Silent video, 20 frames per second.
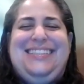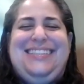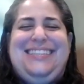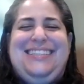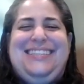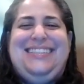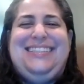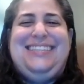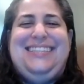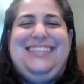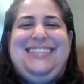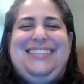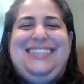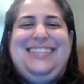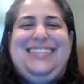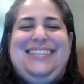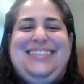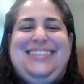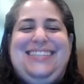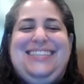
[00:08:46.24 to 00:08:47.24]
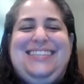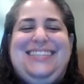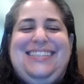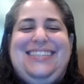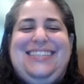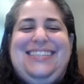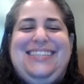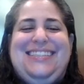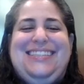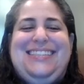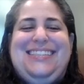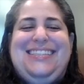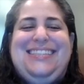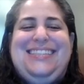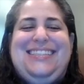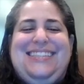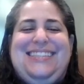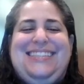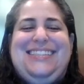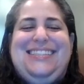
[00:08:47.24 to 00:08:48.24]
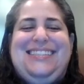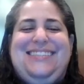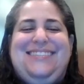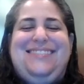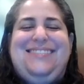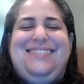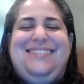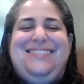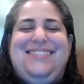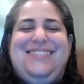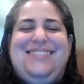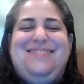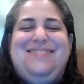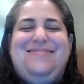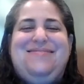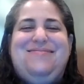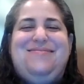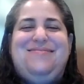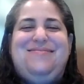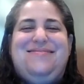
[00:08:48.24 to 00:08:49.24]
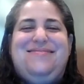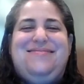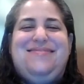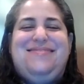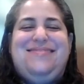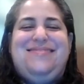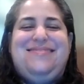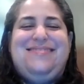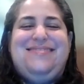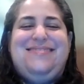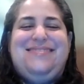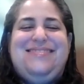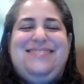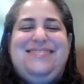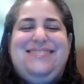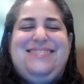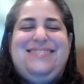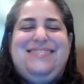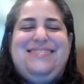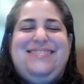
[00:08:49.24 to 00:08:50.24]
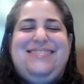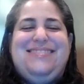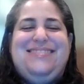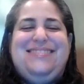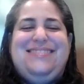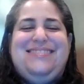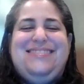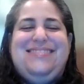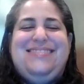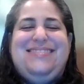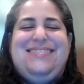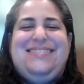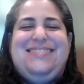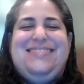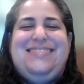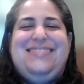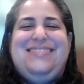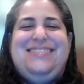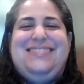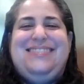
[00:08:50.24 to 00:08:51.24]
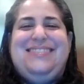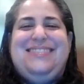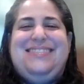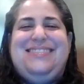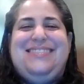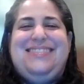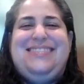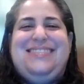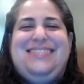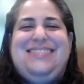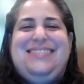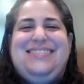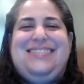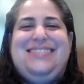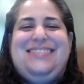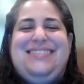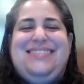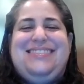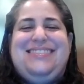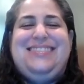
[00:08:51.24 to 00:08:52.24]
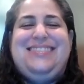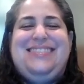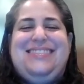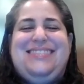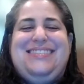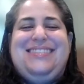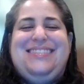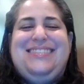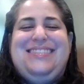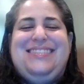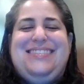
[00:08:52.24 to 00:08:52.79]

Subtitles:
The person shown says nothing.